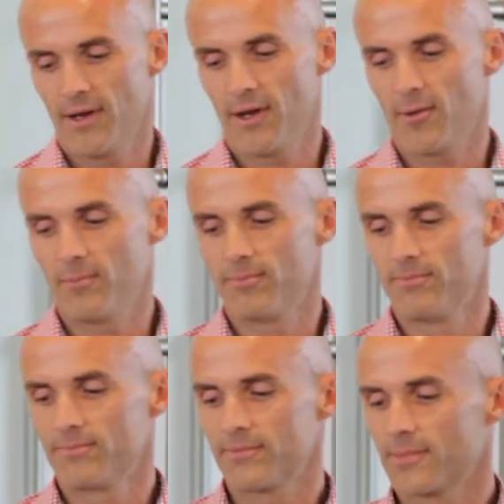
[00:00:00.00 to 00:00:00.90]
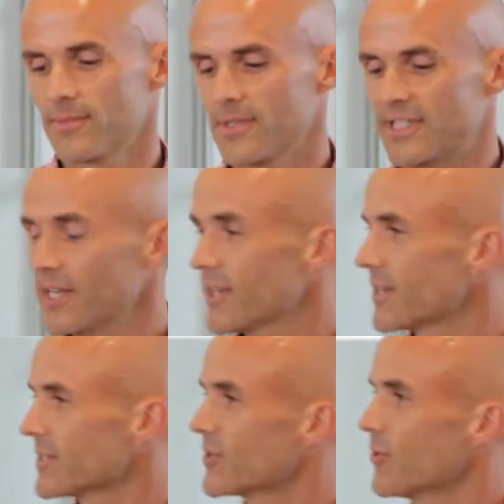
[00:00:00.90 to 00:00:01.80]
Um, the second
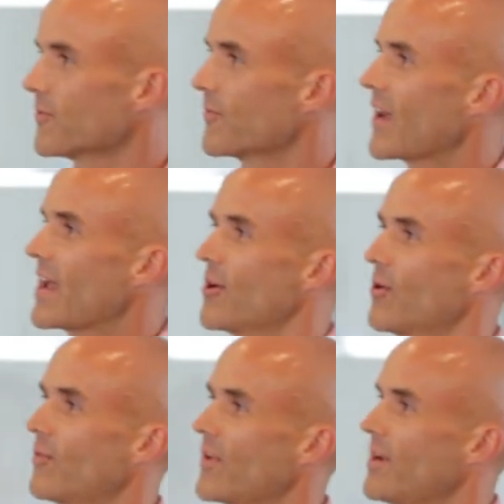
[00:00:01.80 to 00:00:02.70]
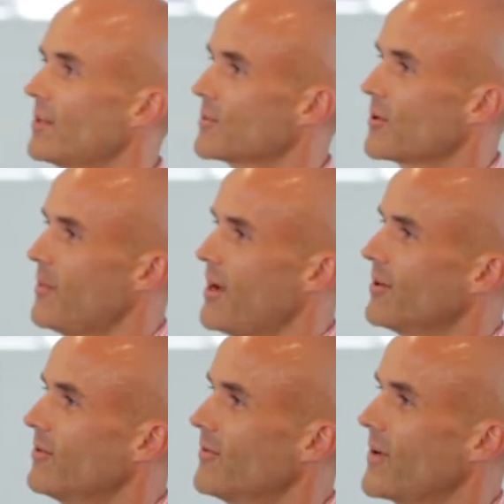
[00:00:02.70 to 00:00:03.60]
thing is don't flail. Flail is one of
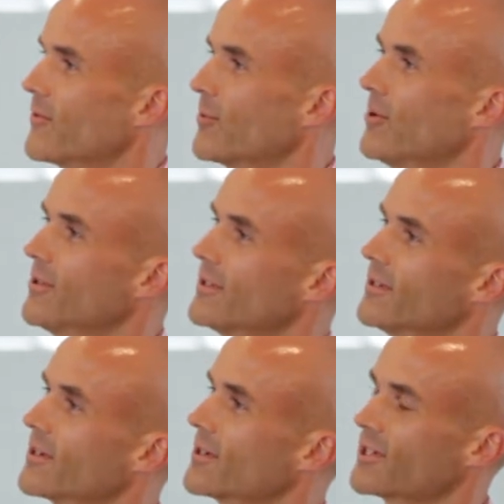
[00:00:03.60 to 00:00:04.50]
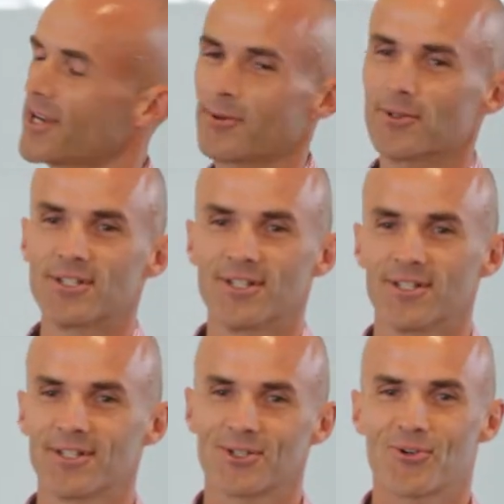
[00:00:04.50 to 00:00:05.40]
my favorite words in the English language.
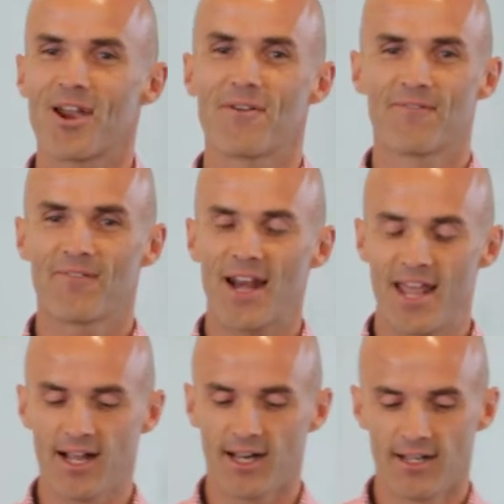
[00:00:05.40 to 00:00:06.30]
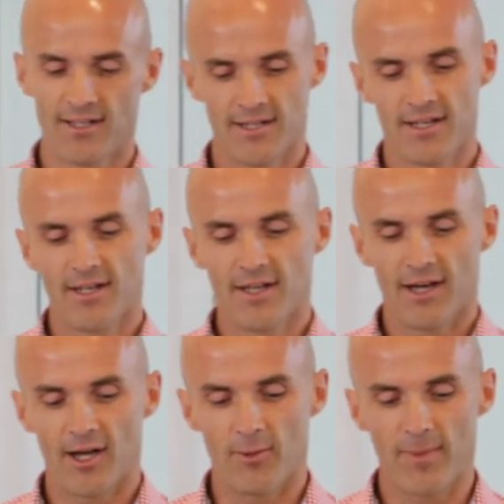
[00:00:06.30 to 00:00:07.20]
It's great, flail.
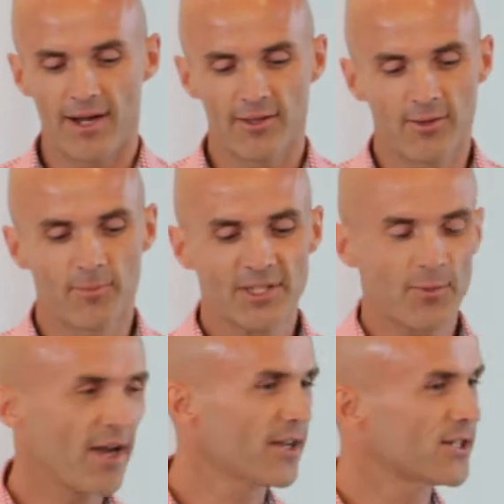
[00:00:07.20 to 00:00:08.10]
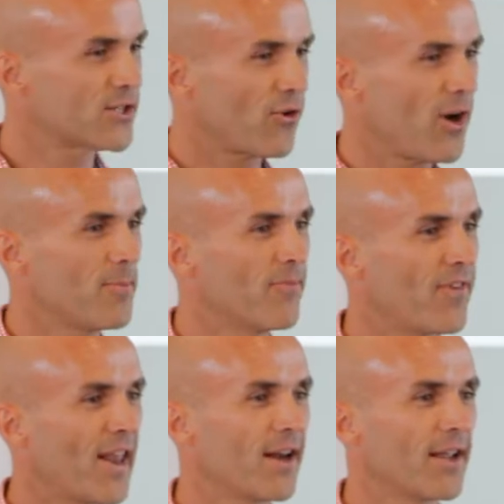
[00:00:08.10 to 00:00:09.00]
Um, and the best way I can describe
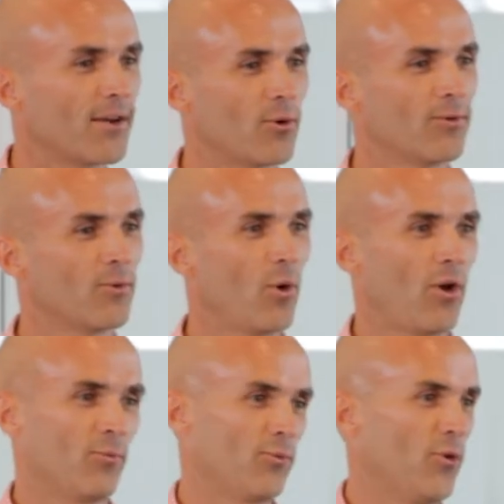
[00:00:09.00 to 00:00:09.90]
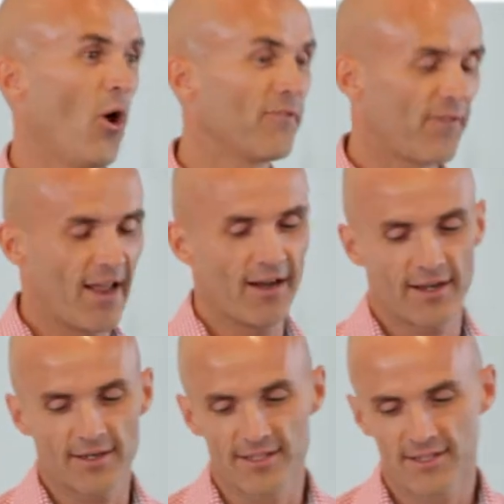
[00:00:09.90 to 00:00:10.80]
flailing or, well, not
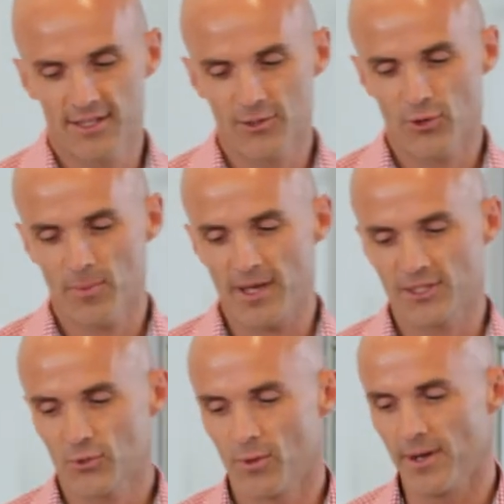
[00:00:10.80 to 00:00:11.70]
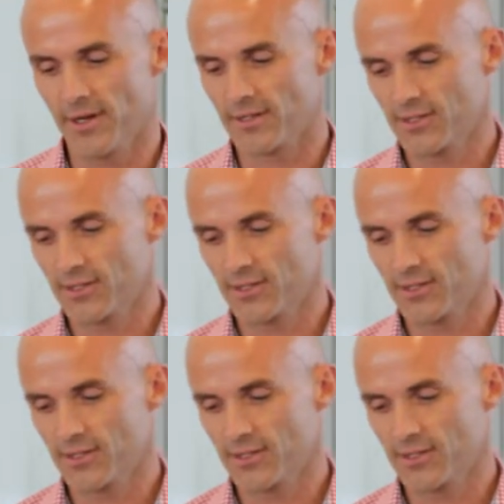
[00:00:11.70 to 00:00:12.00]
flailing is to talk about swimming.